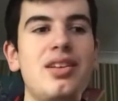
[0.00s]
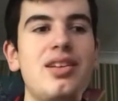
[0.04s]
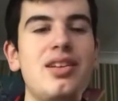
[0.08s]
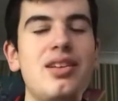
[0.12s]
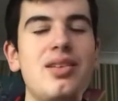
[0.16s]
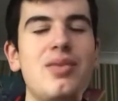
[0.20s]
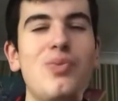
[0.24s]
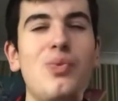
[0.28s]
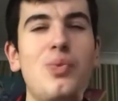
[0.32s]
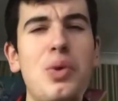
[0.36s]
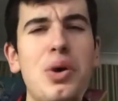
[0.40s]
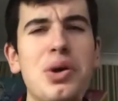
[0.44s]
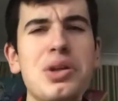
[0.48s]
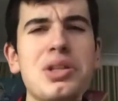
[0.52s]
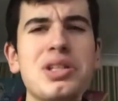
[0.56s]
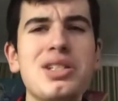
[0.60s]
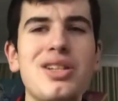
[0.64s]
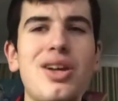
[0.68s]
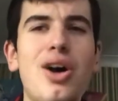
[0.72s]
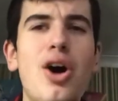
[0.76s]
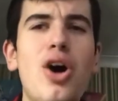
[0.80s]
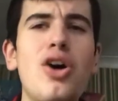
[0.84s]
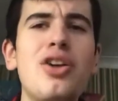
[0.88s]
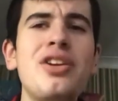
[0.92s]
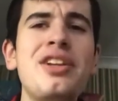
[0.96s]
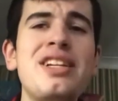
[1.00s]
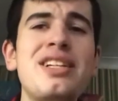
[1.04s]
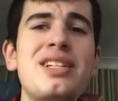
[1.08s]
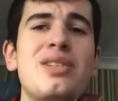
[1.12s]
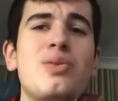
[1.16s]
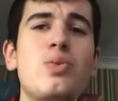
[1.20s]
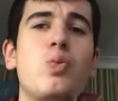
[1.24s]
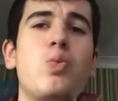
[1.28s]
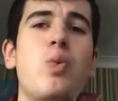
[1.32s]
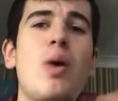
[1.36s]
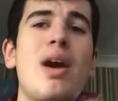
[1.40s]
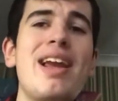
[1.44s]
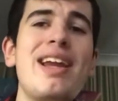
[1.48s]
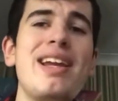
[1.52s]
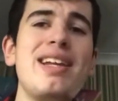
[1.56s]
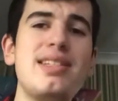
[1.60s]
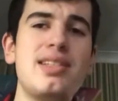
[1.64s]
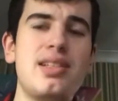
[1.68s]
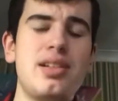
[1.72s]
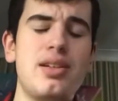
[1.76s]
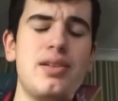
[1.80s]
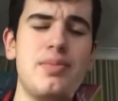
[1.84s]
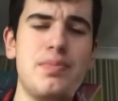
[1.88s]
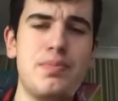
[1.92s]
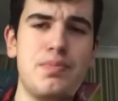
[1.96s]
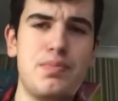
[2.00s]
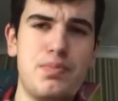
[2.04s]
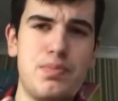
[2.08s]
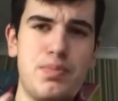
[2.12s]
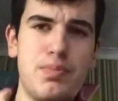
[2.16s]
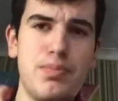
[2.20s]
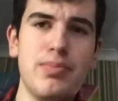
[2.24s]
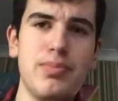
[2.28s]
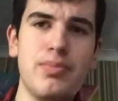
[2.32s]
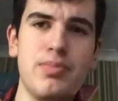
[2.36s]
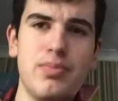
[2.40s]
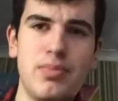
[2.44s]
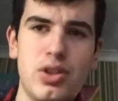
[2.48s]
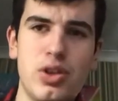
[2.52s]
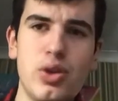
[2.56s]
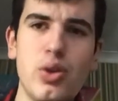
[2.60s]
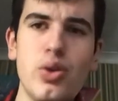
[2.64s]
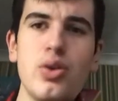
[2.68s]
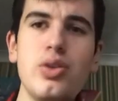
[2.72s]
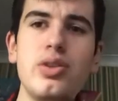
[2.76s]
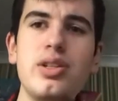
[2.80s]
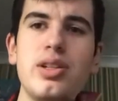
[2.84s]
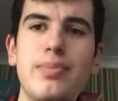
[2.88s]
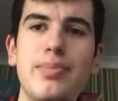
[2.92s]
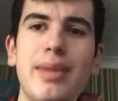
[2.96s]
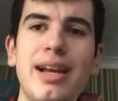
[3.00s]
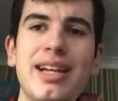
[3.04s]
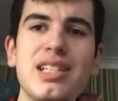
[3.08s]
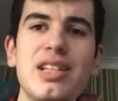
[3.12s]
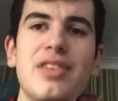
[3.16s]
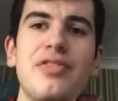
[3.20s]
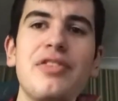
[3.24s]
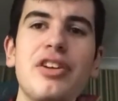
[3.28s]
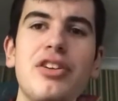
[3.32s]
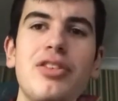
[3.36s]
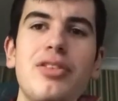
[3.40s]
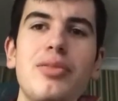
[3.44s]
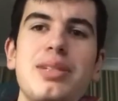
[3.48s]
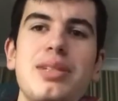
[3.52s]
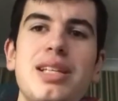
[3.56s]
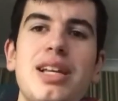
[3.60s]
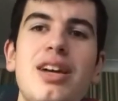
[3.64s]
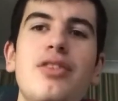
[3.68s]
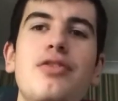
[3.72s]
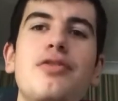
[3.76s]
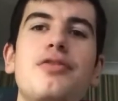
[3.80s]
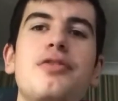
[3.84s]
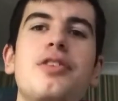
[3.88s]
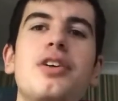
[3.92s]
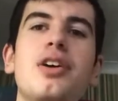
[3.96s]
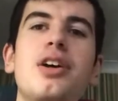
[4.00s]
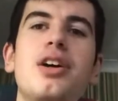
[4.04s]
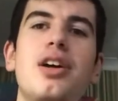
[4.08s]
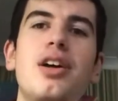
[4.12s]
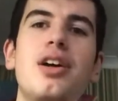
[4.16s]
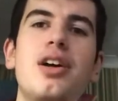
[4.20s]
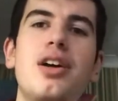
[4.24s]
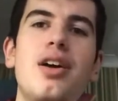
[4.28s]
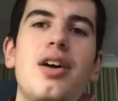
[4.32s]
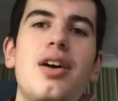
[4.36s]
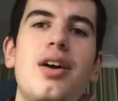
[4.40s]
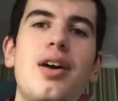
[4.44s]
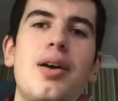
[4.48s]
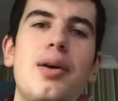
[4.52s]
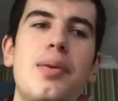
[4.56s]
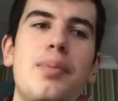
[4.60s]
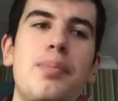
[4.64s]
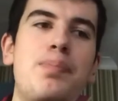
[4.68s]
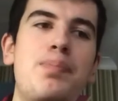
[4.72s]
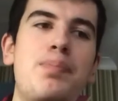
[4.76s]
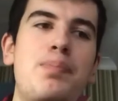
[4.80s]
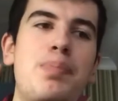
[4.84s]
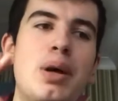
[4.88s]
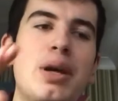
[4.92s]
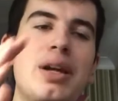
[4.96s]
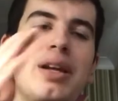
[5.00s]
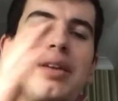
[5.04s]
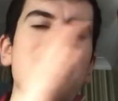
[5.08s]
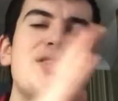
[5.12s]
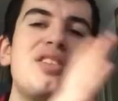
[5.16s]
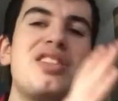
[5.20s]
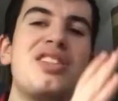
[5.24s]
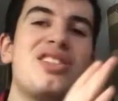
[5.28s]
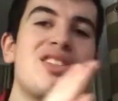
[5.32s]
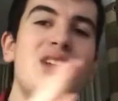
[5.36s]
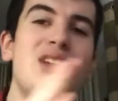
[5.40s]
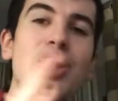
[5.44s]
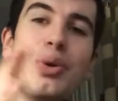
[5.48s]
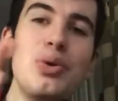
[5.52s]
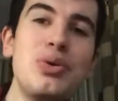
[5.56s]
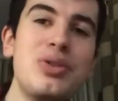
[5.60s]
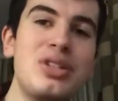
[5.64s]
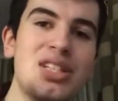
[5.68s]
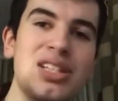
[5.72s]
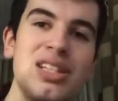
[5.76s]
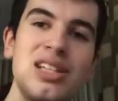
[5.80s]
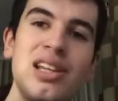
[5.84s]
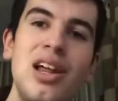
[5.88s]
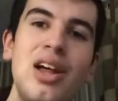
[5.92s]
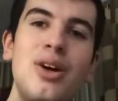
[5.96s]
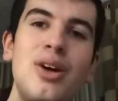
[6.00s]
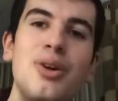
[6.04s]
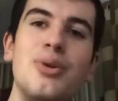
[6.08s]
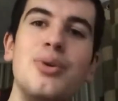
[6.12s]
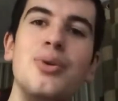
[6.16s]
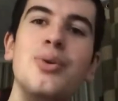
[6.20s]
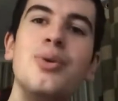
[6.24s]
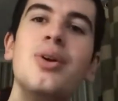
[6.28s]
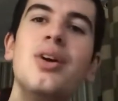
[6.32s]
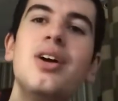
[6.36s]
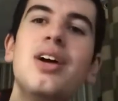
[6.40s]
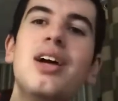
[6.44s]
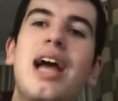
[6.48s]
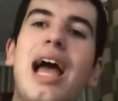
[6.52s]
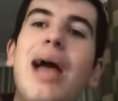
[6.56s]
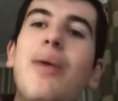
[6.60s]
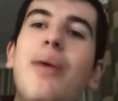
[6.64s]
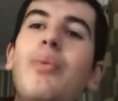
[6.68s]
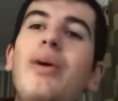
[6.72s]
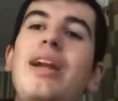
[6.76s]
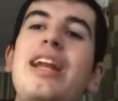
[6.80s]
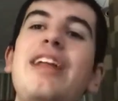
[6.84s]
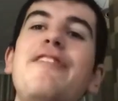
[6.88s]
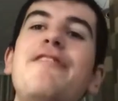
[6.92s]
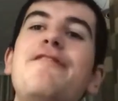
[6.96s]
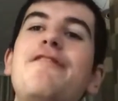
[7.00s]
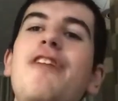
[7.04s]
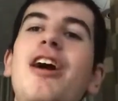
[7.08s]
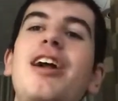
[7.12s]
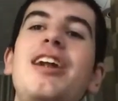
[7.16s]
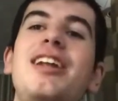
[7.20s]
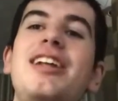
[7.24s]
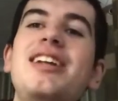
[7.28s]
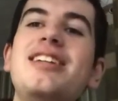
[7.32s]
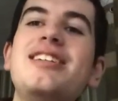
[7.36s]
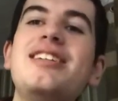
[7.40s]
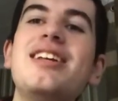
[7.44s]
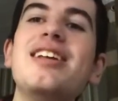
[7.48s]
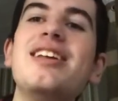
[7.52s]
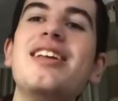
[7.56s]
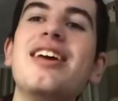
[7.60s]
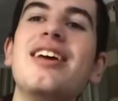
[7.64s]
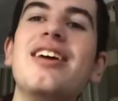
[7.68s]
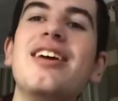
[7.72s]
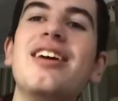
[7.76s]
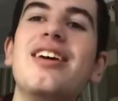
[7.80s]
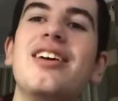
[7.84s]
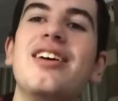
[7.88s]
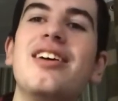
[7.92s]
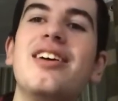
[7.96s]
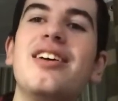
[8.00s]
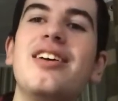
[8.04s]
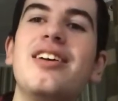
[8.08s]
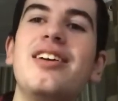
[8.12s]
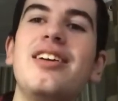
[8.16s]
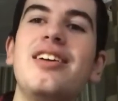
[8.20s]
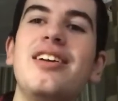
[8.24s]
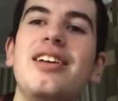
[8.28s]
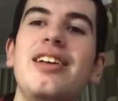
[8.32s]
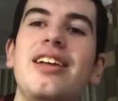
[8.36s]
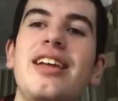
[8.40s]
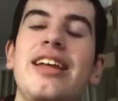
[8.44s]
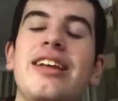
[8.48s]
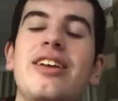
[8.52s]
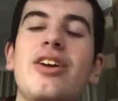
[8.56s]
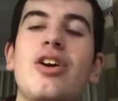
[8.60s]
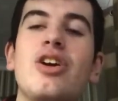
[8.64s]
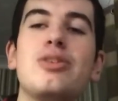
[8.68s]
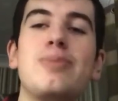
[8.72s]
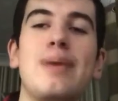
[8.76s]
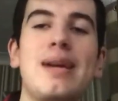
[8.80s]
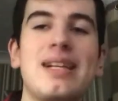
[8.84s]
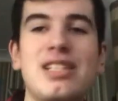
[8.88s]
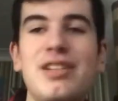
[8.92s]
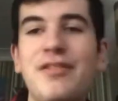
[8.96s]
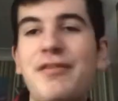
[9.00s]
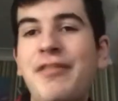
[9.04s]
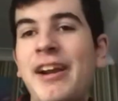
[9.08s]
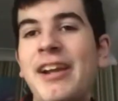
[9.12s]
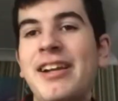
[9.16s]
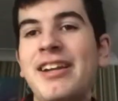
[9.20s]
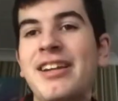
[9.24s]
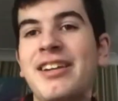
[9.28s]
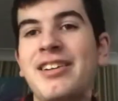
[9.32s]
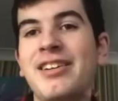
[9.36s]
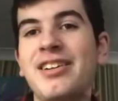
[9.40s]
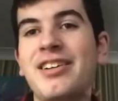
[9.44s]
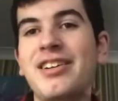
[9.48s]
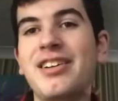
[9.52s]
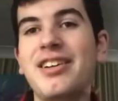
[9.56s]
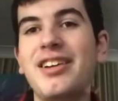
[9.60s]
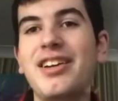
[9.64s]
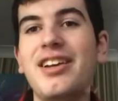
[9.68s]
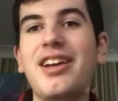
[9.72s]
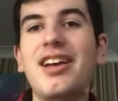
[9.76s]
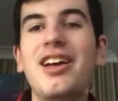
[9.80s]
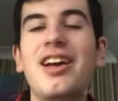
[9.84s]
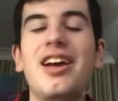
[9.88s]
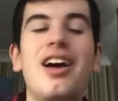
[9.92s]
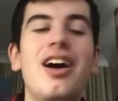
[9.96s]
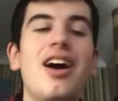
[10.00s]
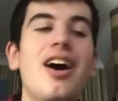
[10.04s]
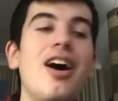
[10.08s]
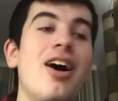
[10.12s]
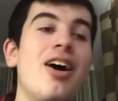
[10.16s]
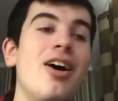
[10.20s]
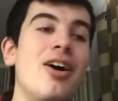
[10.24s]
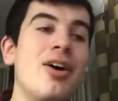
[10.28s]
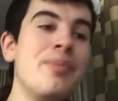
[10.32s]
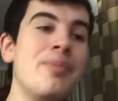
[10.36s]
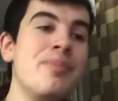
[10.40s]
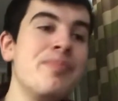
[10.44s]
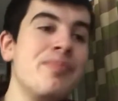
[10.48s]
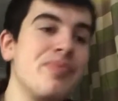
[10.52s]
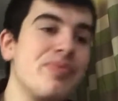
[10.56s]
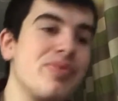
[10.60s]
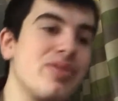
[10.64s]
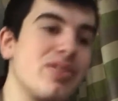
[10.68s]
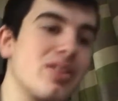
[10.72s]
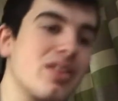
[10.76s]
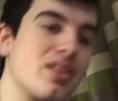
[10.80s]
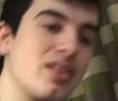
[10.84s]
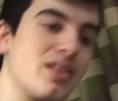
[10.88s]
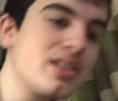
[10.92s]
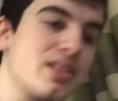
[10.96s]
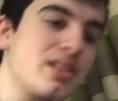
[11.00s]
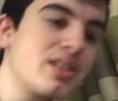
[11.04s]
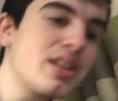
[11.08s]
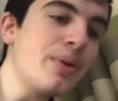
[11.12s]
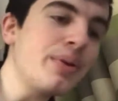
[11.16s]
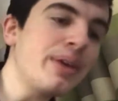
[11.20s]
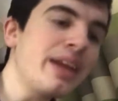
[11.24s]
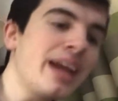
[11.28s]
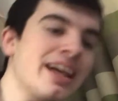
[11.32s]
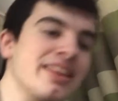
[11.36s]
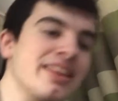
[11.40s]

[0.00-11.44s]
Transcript: was on his way to make something of himself, but it was so slow. And when he finally did it, he goes back to failing. So he had